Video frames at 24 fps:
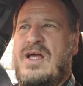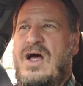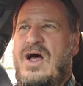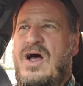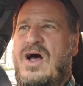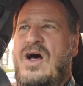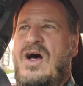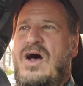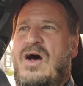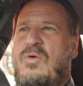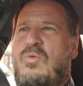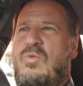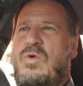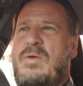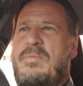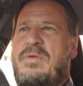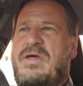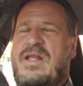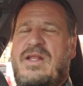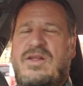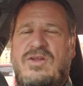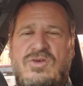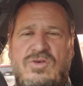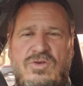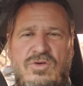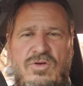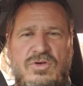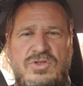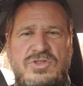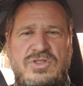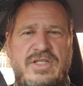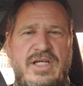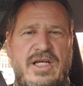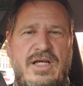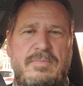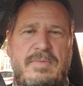Uh, women and
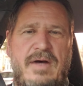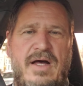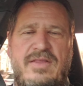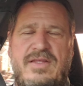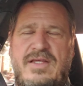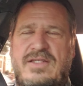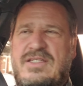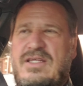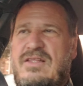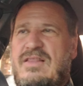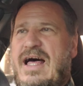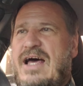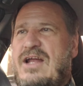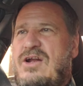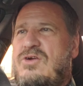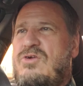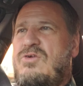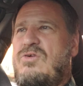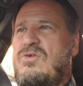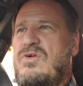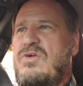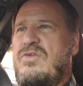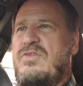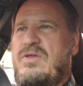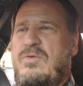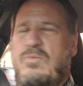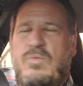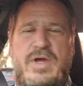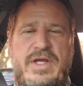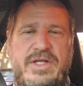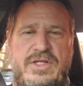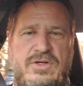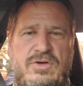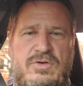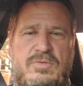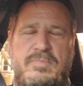girls think about this a lot earlier than
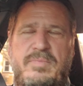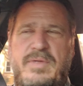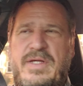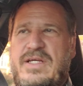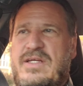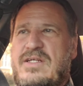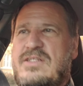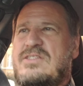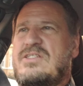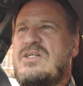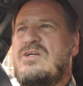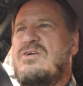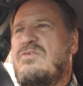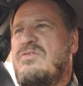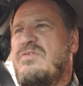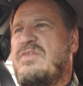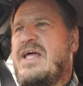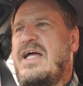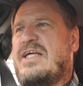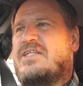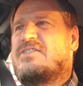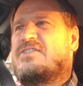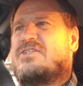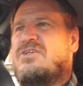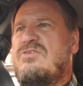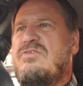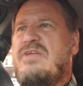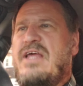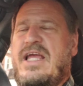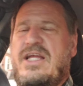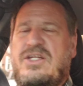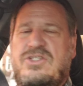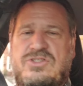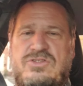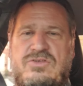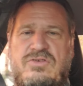we do because they're that's their
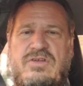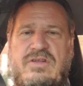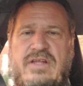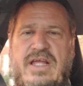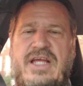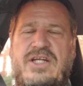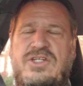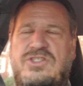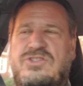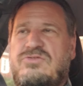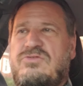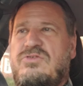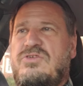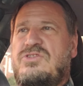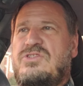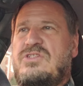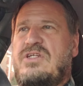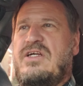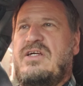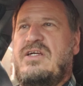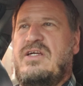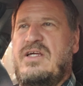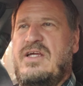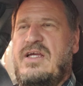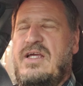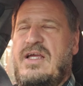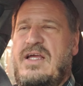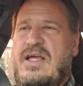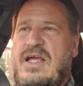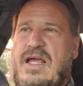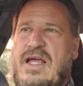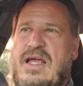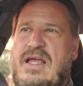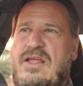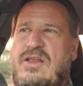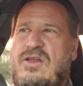nature. The nature is to,
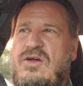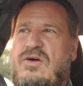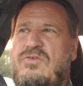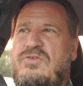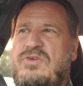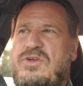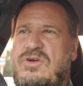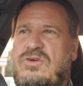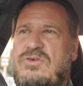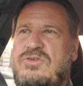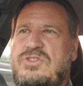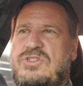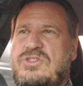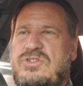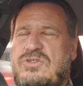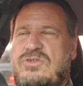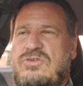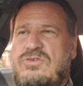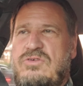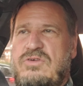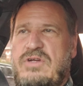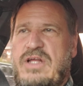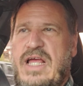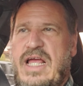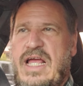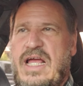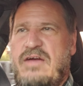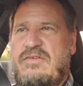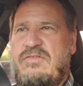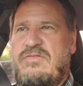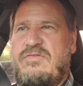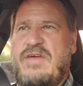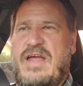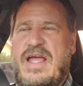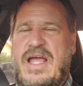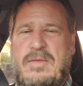you know, nurture and
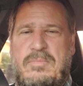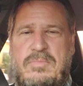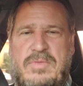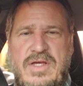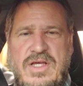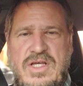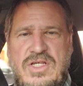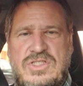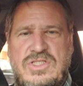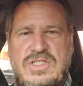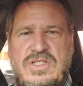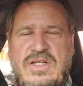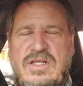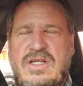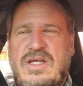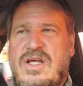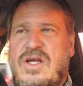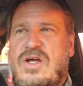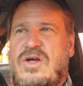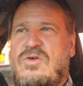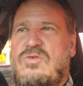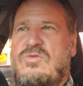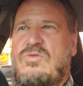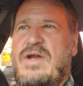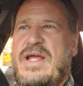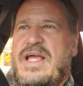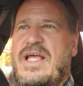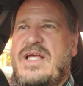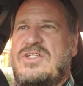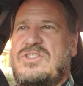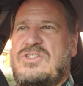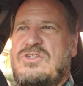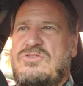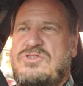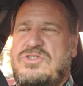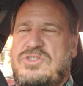have families and
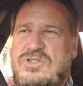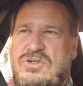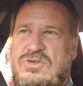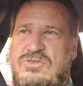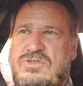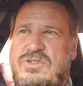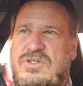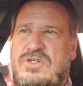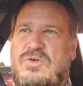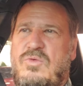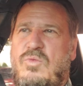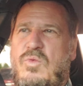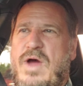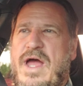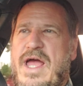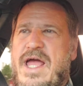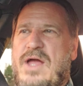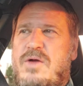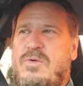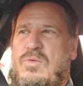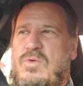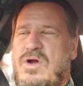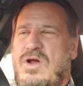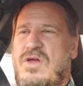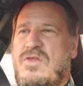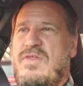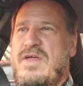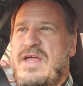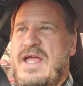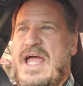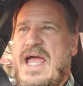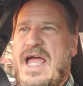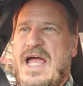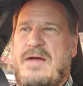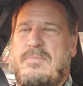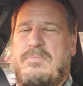raise their children in a way where
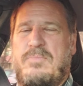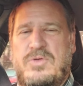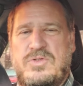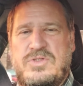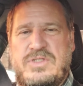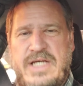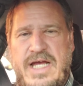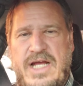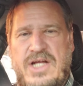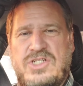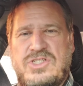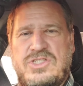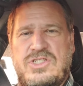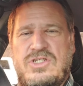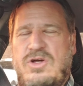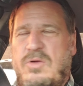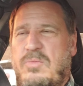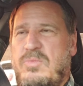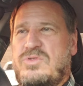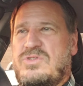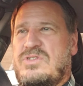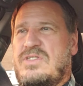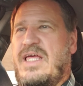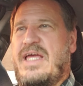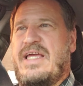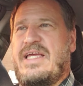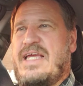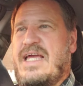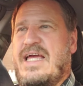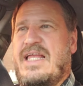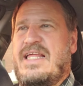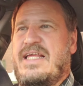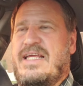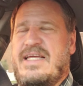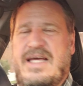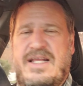they have protection, almost like
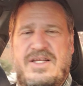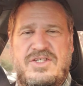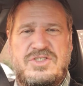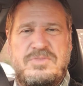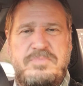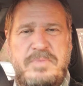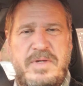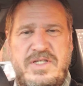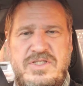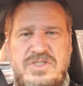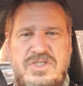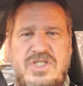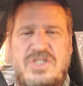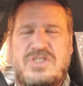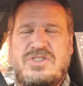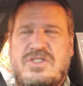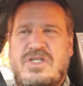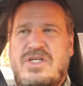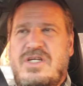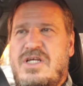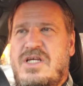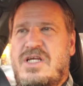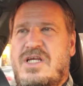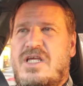any kind of species.